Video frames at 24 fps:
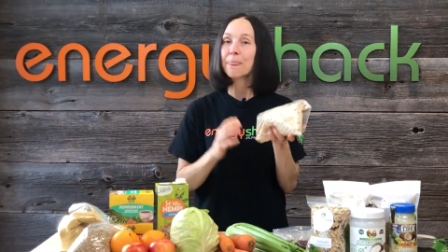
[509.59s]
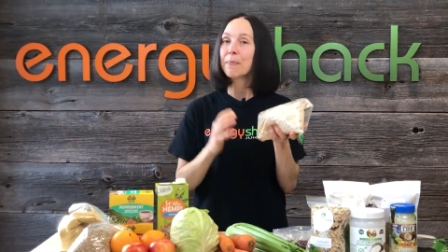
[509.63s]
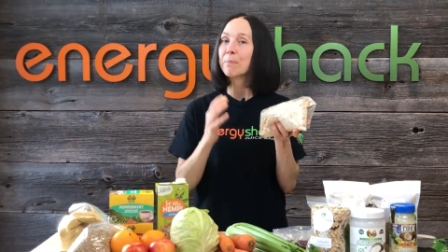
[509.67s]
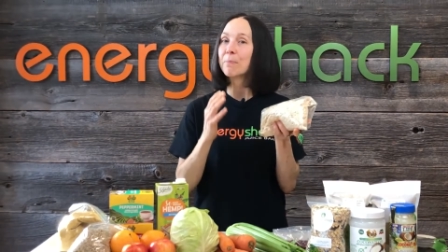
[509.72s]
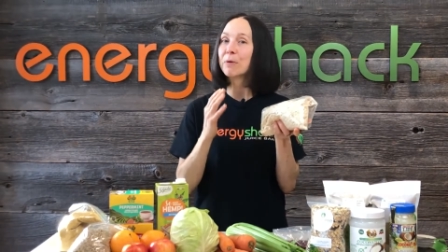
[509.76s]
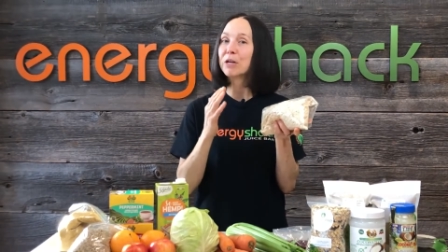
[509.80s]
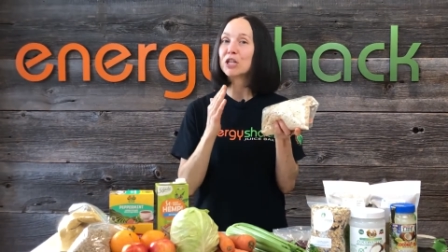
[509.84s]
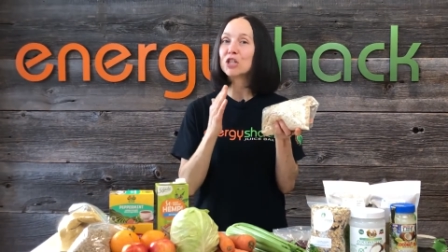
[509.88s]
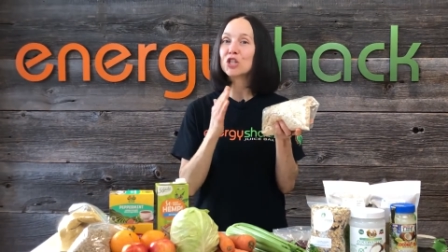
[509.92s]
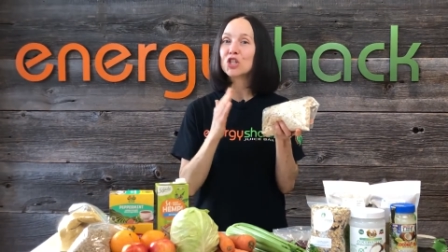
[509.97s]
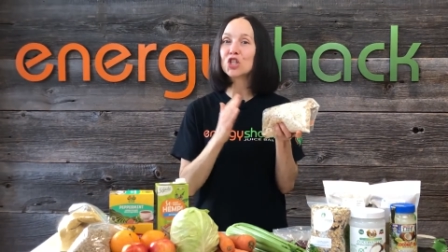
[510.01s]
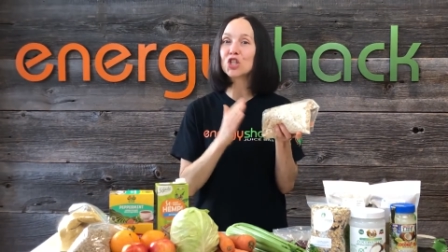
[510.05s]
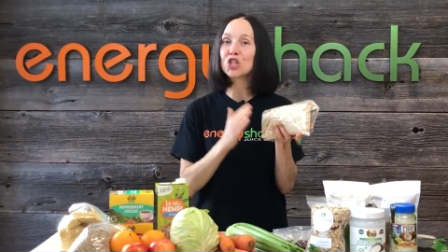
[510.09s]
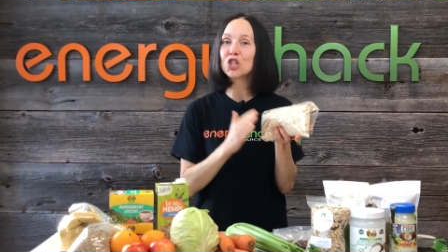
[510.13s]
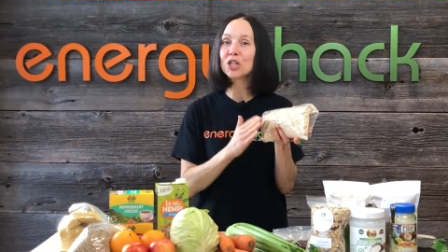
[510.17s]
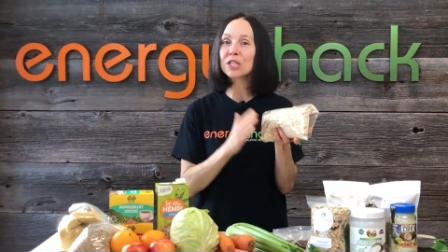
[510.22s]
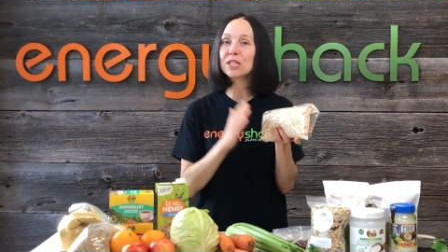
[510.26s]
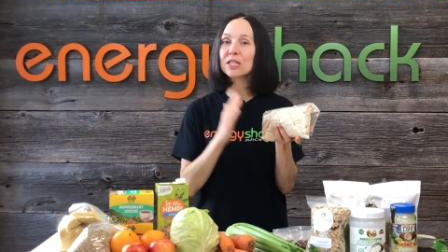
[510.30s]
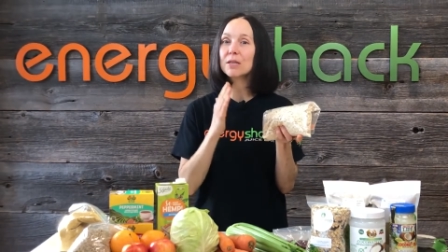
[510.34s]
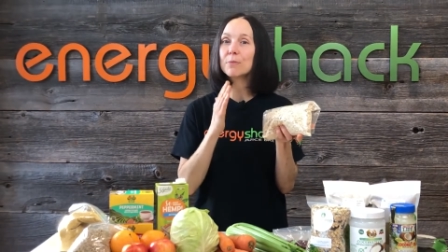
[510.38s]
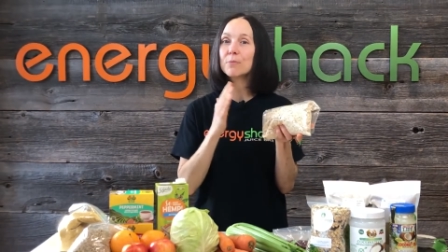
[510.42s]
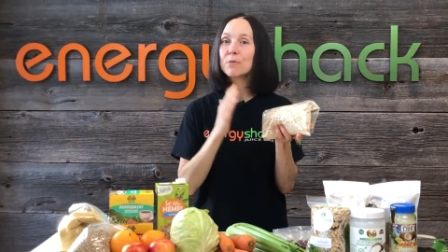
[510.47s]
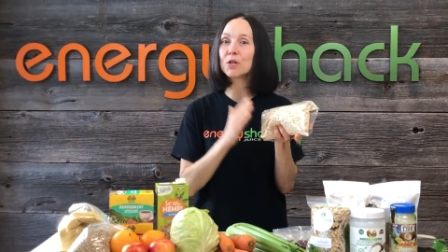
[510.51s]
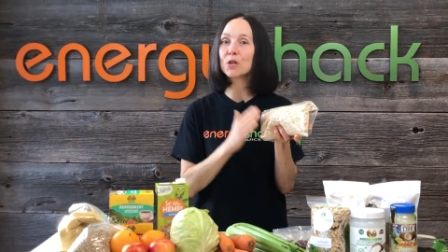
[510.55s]
but is
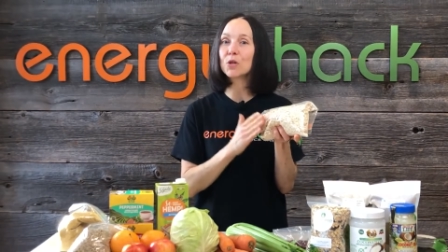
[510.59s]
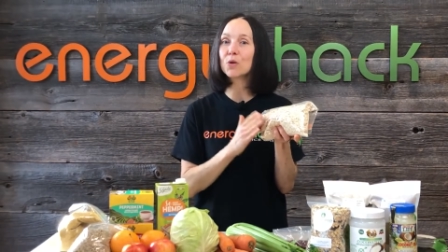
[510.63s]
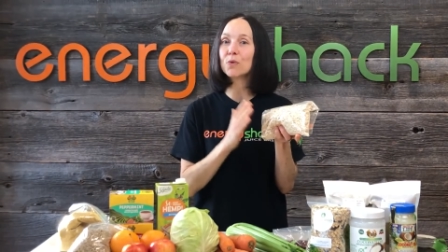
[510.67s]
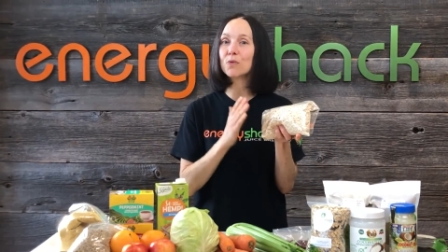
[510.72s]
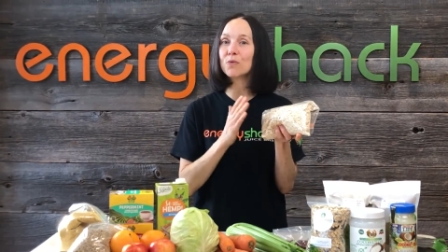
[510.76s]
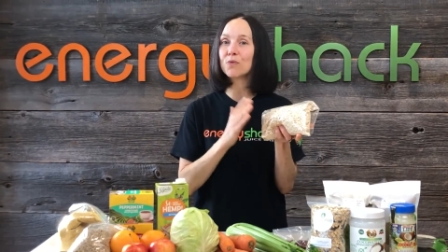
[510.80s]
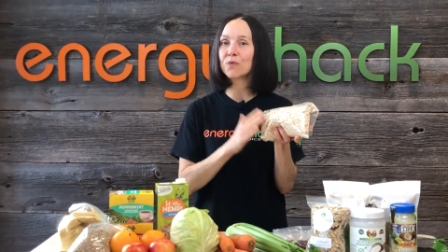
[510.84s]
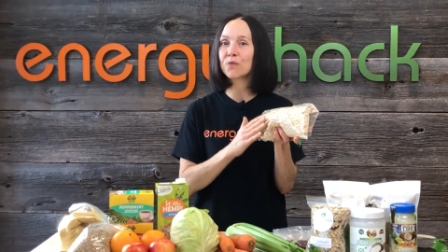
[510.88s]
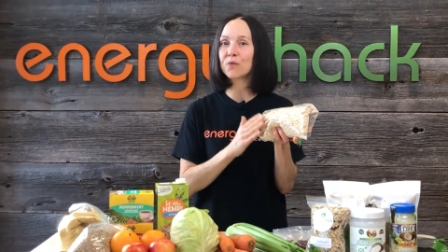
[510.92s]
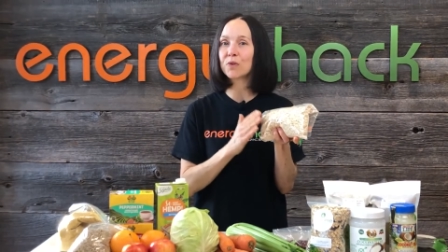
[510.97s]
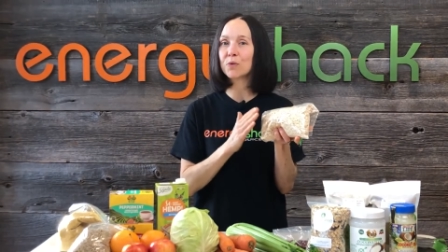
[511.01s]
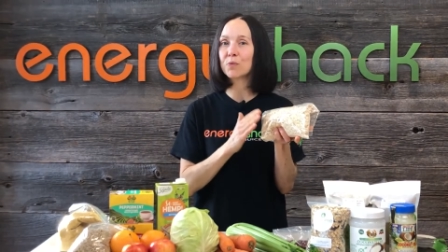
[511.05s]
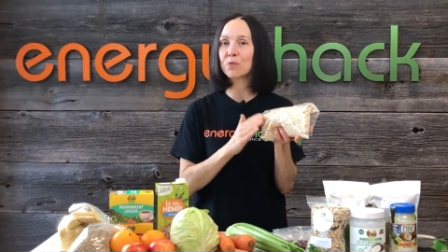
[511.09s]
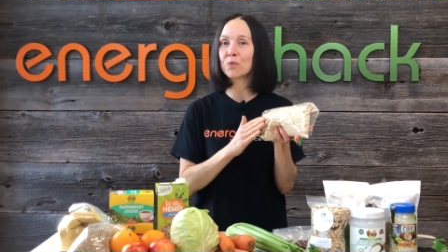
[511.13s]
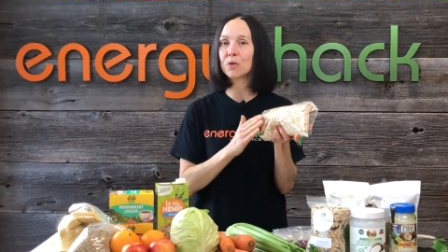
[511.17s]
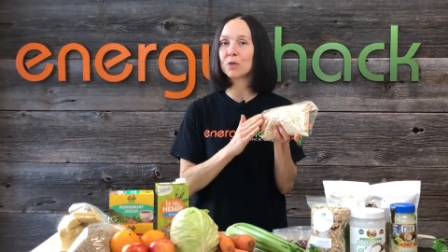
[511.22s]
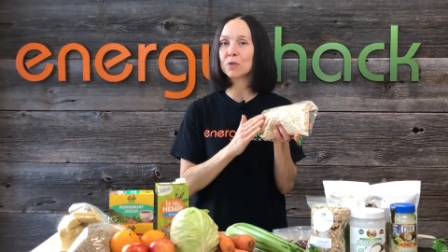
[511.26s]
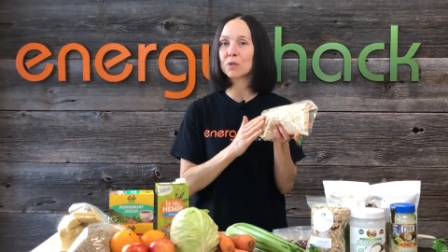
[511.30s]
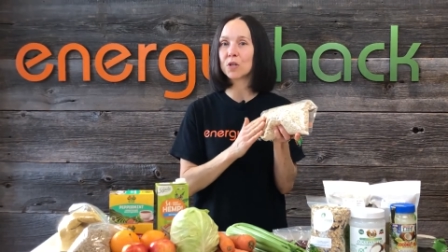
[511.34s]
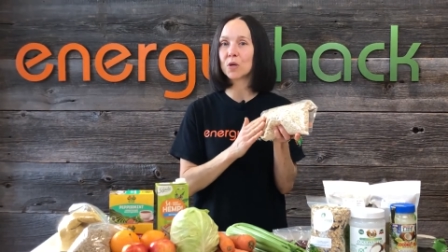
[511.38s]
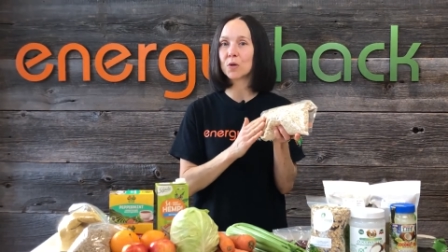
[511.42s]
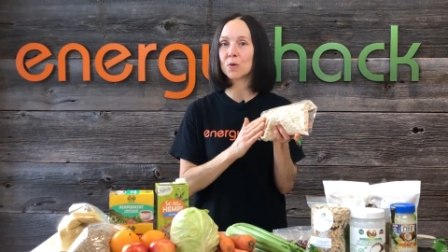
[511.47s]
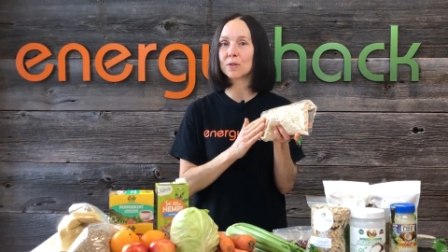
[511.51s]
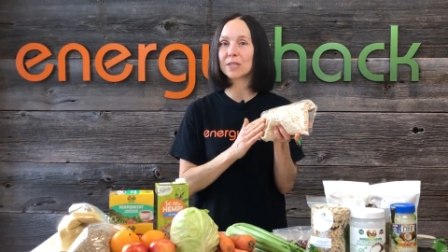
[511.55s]
just some gluten-free
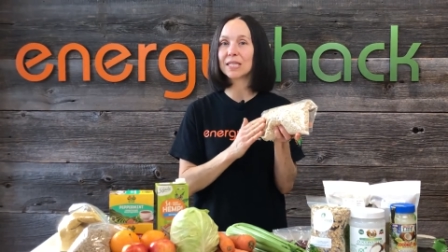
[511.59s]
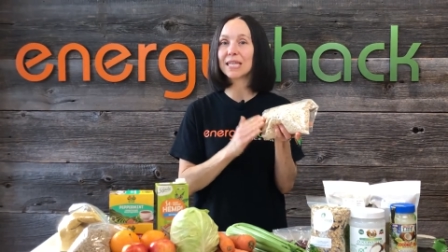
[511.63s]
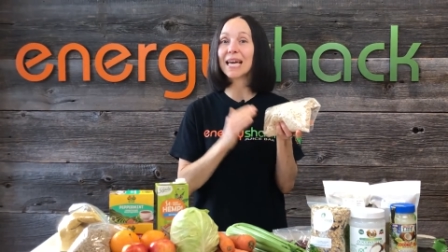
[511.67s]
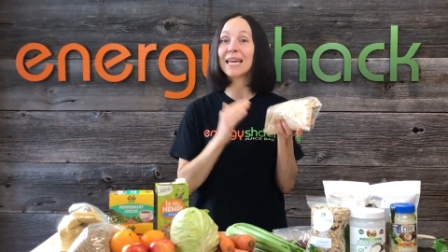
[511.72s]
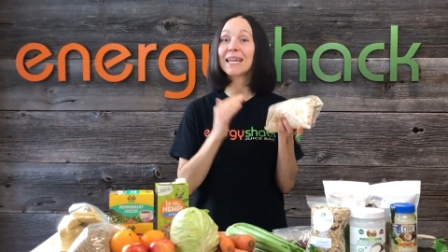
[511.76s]
rolled oats.